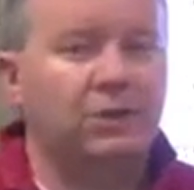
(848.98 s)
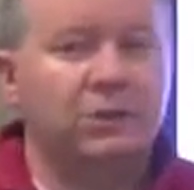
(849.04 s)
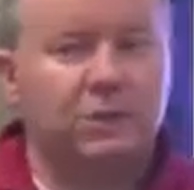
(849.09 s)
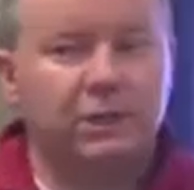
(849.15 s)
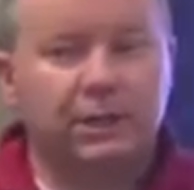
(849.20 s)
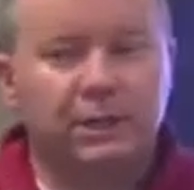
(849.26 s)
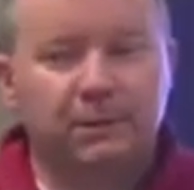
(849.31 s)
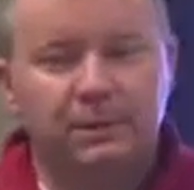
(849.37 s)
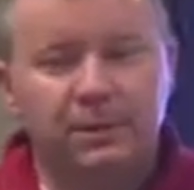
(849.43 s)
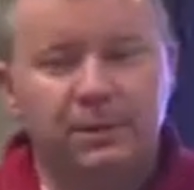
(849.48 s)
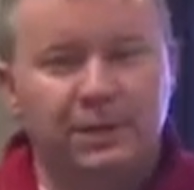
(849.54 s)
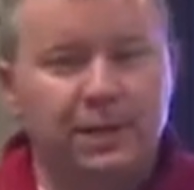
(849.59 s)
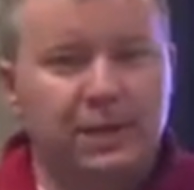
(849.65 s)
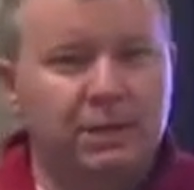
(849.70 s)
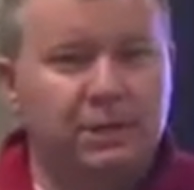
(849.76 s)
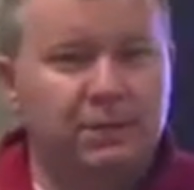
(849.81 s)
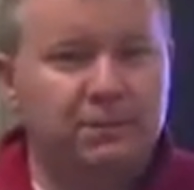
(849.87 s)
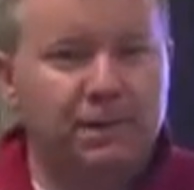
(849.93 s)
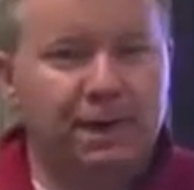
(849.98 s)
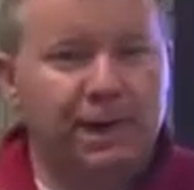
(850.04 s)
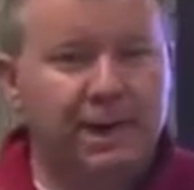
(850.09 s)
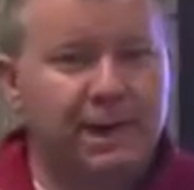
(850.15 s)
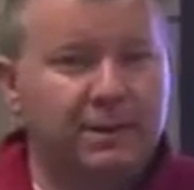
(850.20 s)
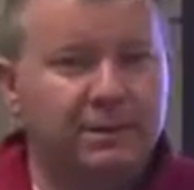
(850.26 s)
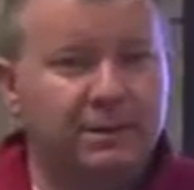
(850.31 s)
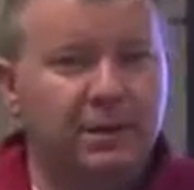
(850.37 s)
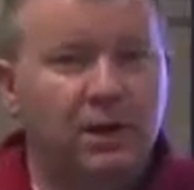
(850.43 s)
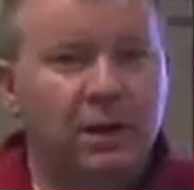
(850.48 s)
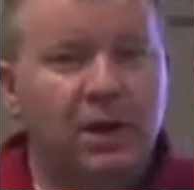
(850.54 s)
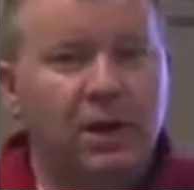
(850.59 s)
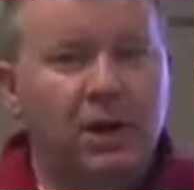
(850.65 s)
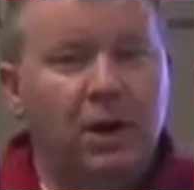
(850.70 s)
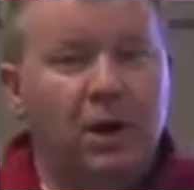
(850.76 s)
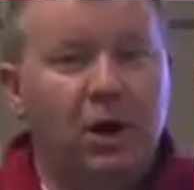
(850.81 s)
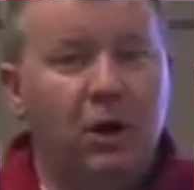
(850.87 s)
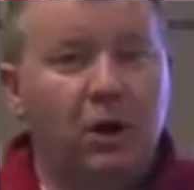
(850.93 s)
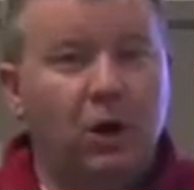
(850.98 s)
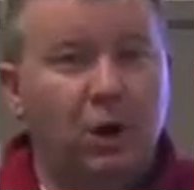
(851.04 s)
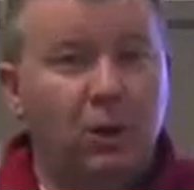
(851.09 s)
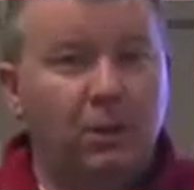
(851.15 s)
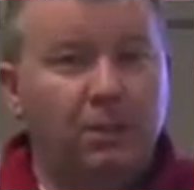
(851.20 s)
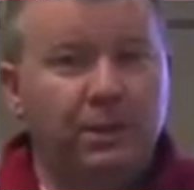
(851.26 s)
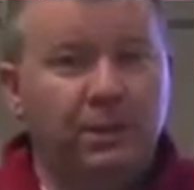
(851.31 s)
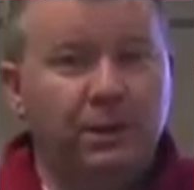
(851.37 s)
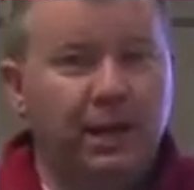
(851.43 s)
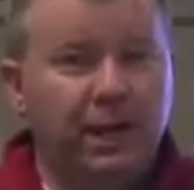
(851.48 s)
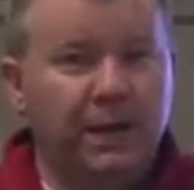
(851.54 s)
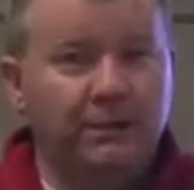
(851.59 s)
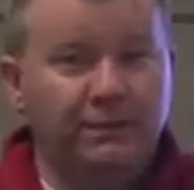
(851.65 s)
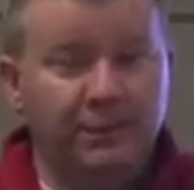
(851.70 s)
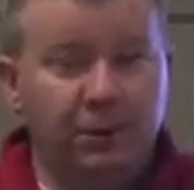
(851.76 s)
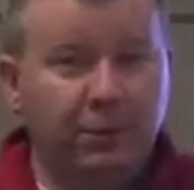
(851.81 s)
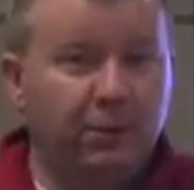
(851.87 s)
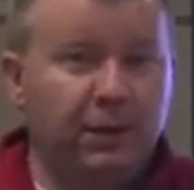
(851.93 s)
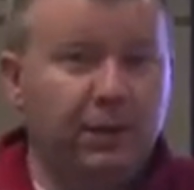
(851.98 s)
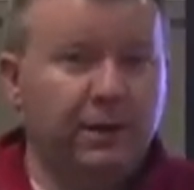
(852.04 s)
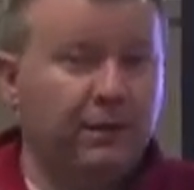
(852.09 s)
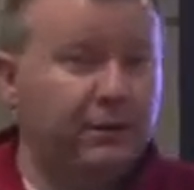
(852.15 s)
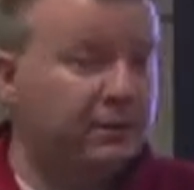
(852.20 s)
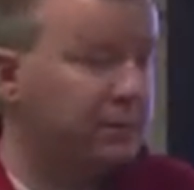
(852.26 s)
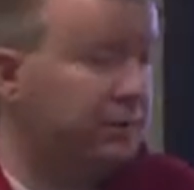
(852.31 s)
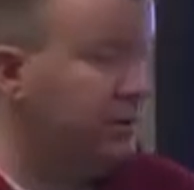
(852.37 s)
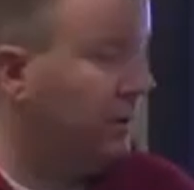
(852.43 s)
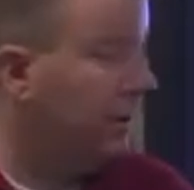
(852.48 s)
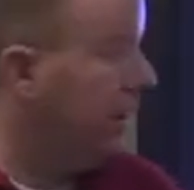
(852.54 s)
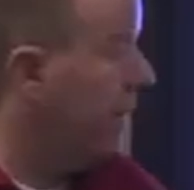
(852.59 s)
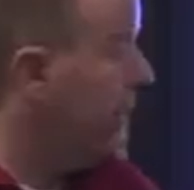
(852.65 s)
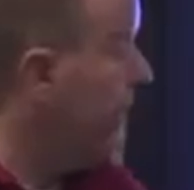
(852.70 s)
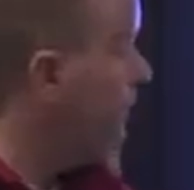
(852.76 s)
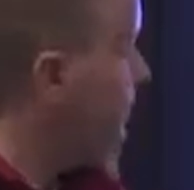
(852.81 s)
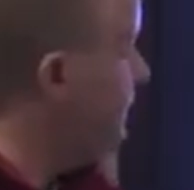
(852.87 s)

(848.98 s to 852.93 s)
so the communication paths are open and flowing, you know?